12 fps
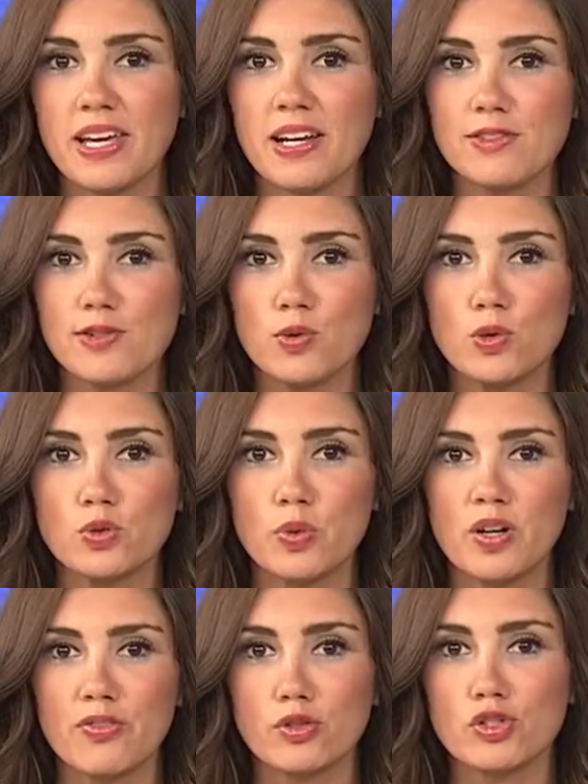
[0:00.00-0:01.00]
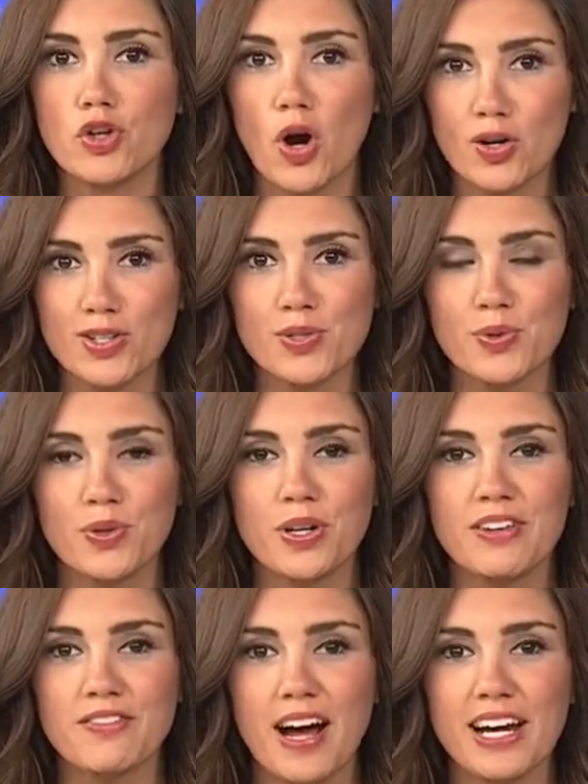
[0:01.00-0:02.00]
of schools, Winterville Charter
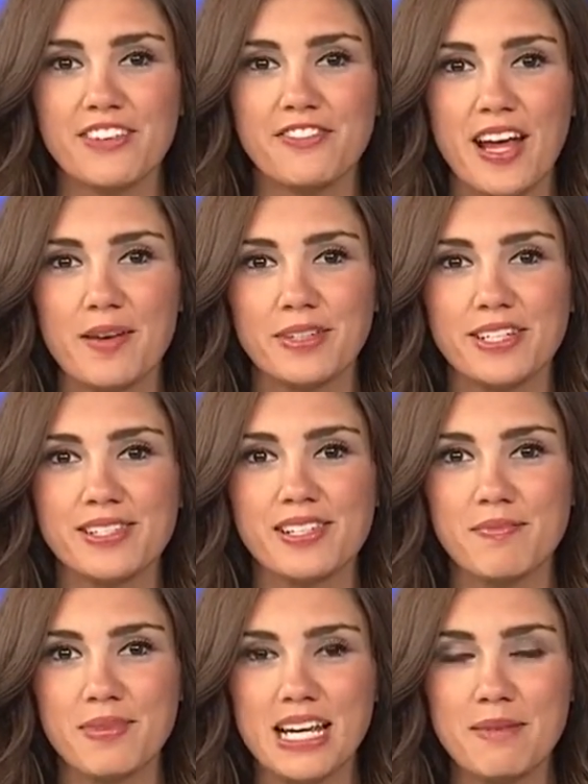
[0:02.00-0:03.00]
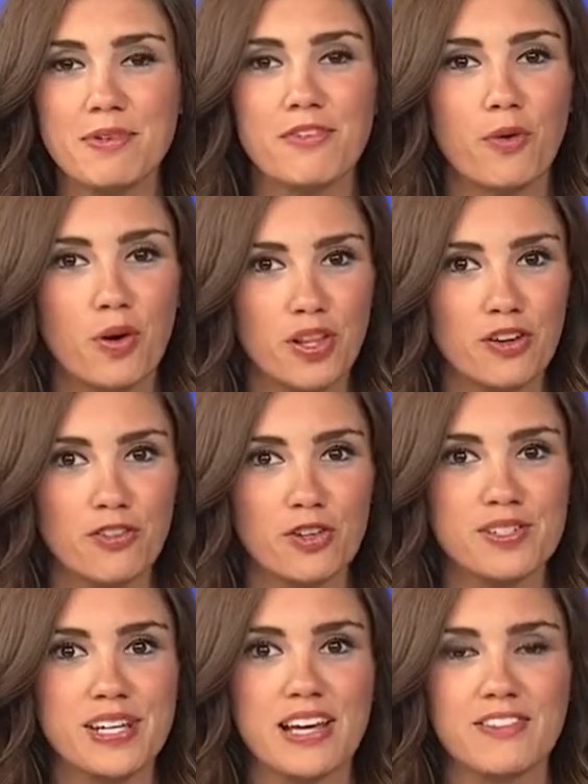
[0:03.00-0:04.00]
School invited families to meet before their
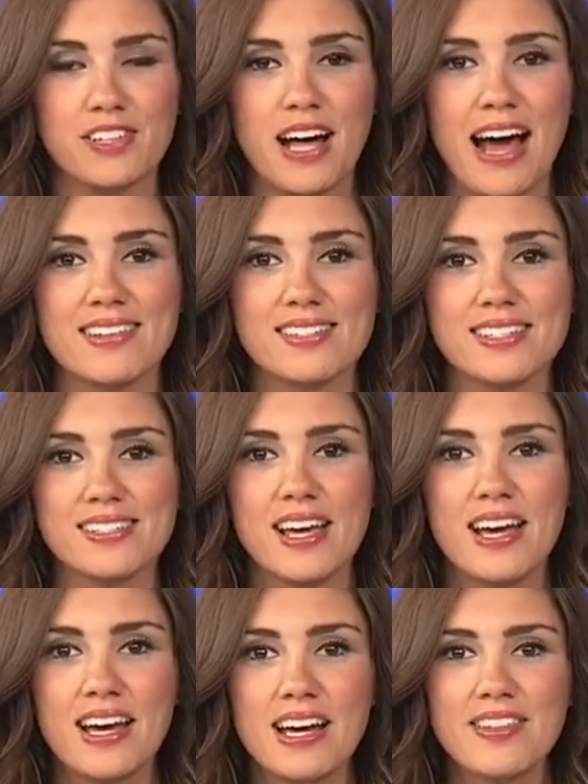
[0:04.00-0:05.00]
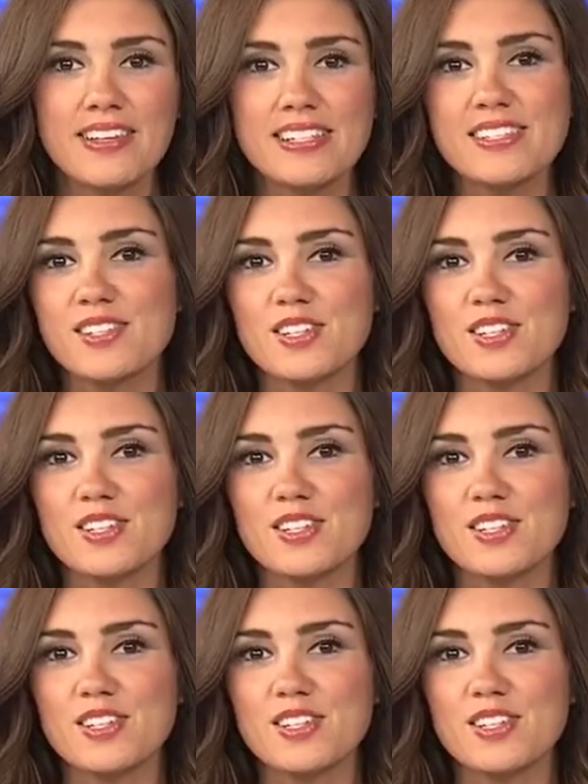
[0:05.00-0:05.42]
first day of classes. This is the